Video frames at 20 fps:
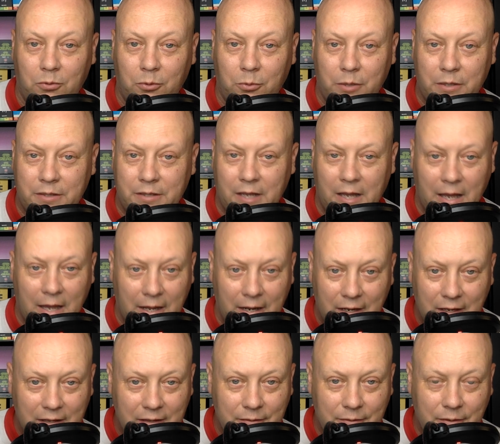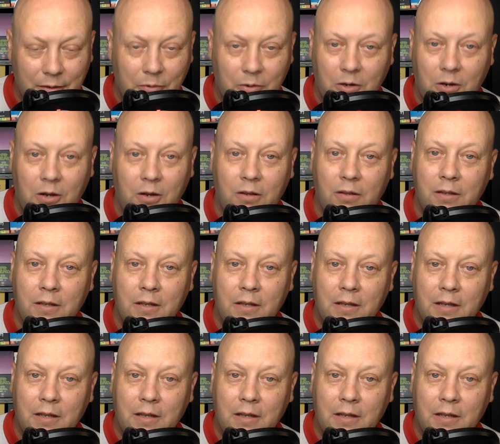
Louisiana, if I recall,